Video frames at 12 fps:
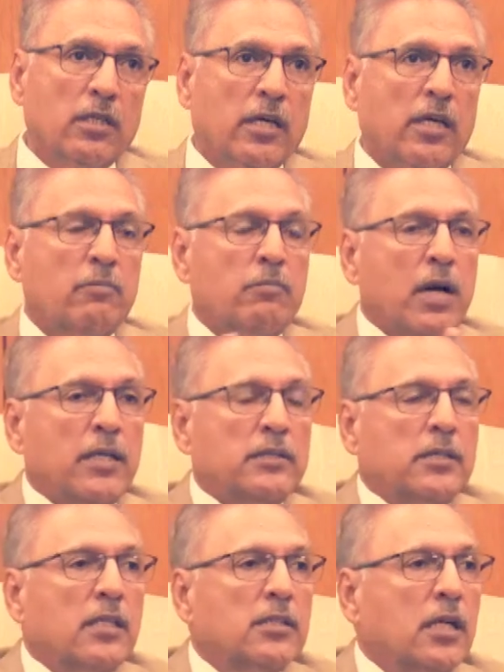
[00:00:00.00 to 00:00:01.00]
and
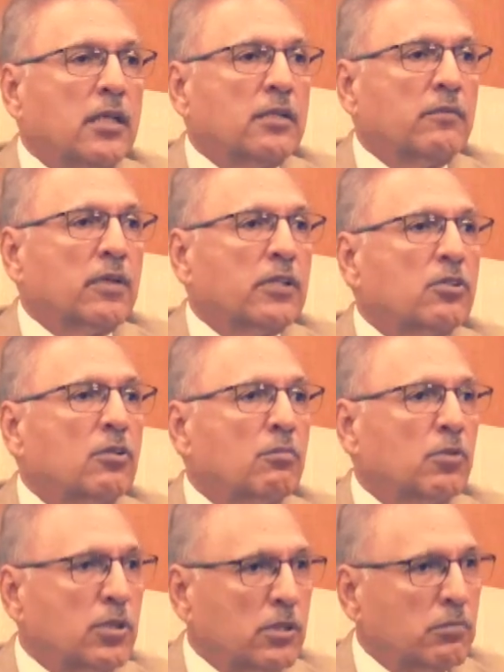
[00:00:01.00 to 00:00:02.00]
Pakistan's artifacts
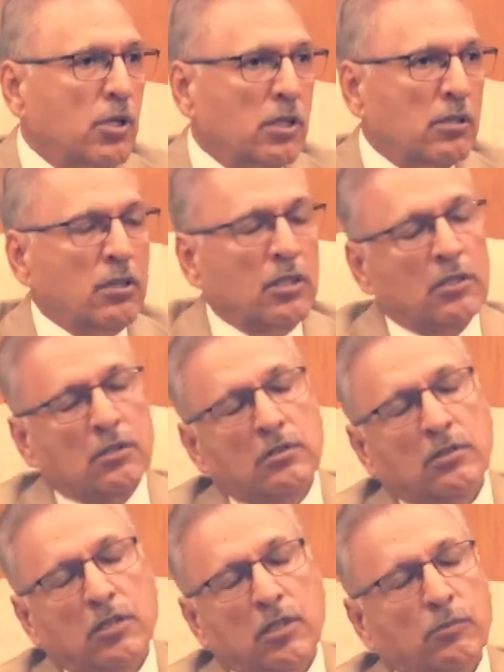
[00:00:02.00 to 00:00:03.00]
on
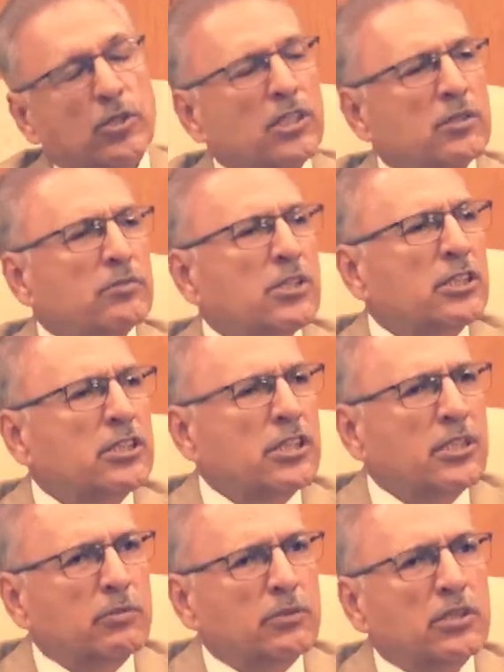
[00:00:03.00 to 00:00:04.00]
Buddhism, the
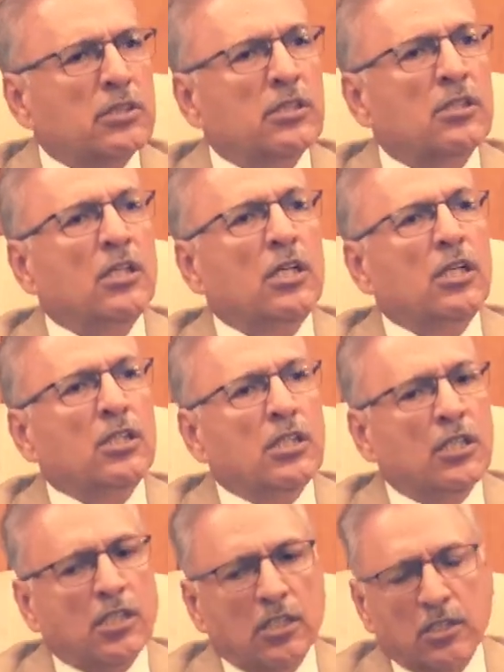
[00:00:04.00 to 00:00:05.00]
inscriptions in
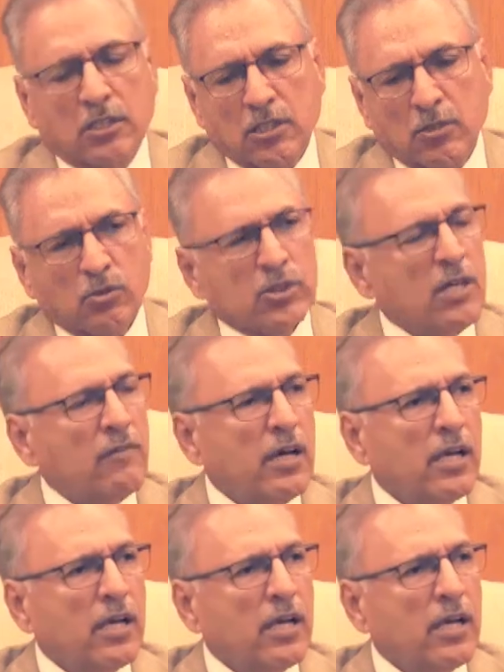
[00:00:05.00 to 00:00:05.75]
the Hunza